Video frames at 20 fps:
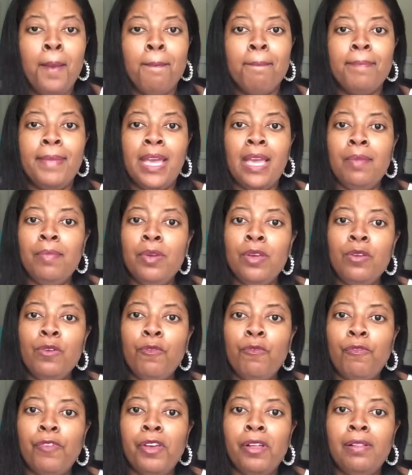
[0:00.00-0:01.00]
Maybe
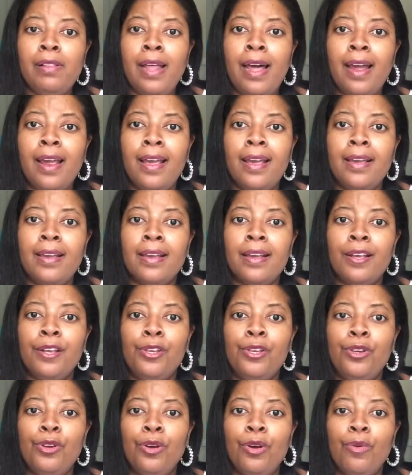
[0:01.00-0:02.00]
you feel like
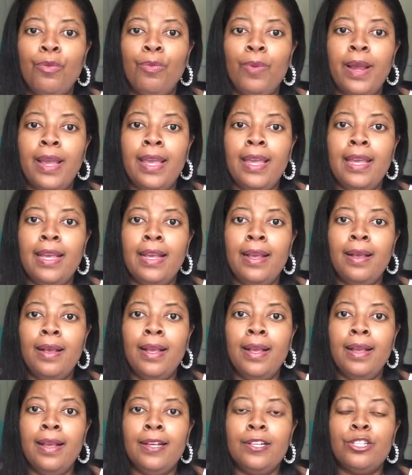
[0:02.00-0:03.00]
your rate
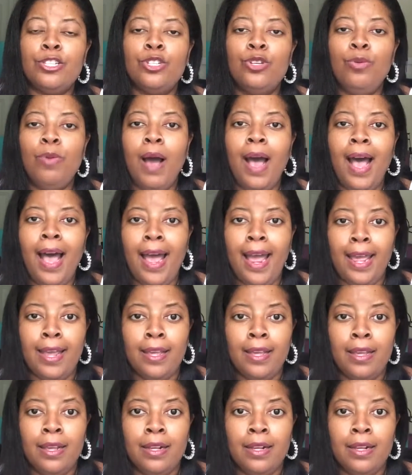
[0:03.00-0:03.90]
is too high.